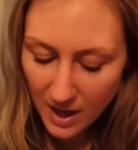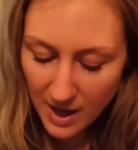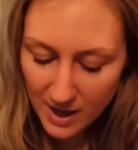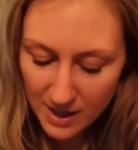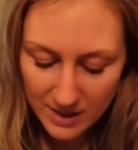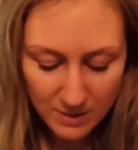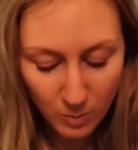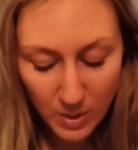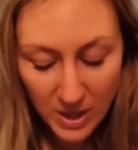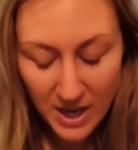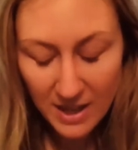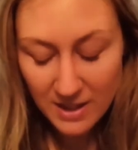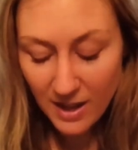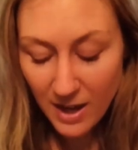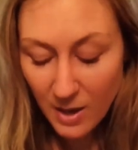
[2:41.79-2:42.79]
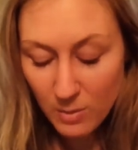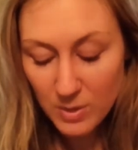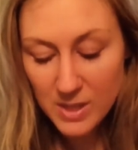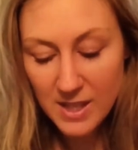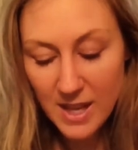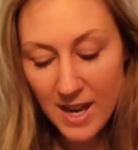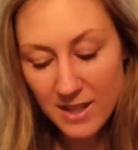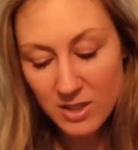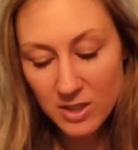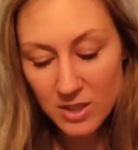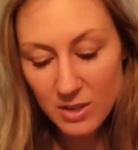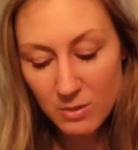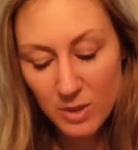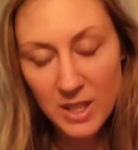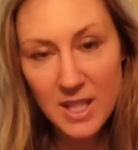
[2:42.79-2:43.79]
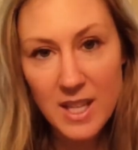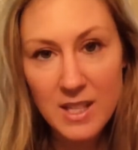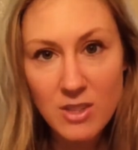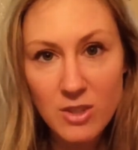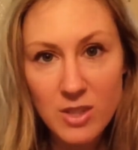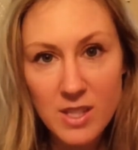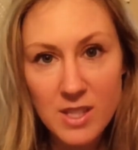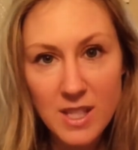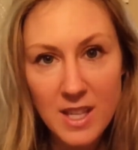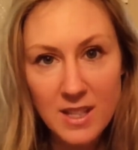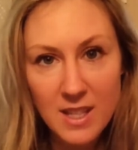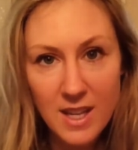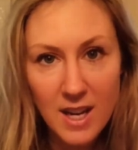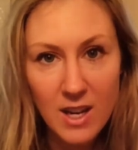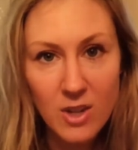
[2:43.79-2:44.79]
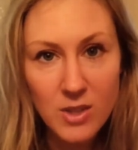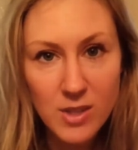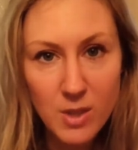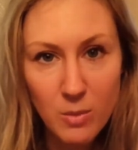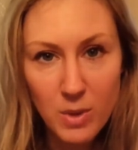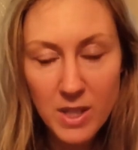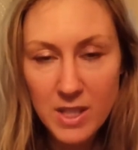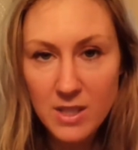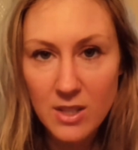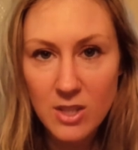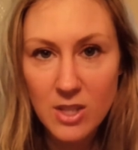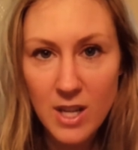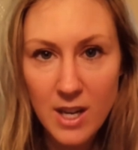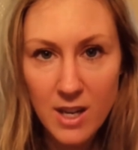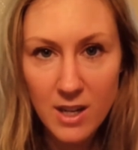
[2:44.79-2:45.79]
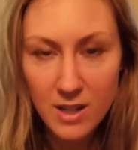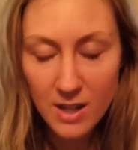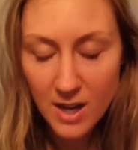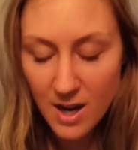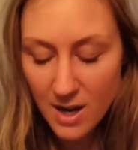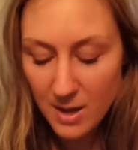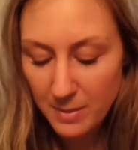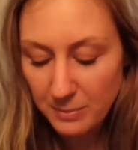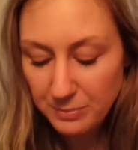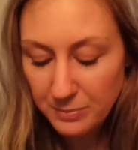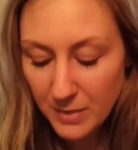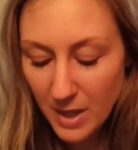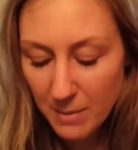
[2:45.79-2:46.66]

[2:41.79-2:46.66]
and what I thought was actually really interesting that I also wanted to share um,